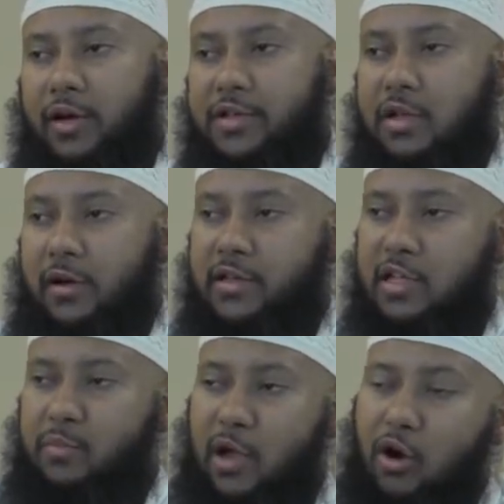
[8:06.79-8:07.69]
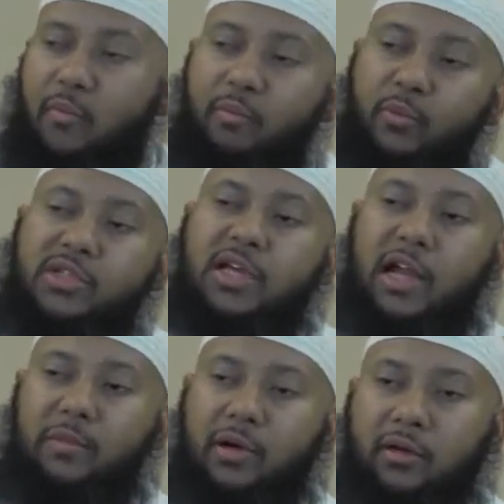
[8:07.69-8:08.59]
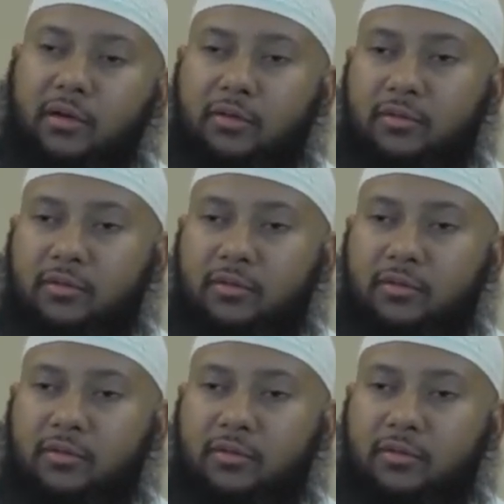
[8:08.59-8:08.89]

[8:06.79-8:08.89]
is narrated by Salama.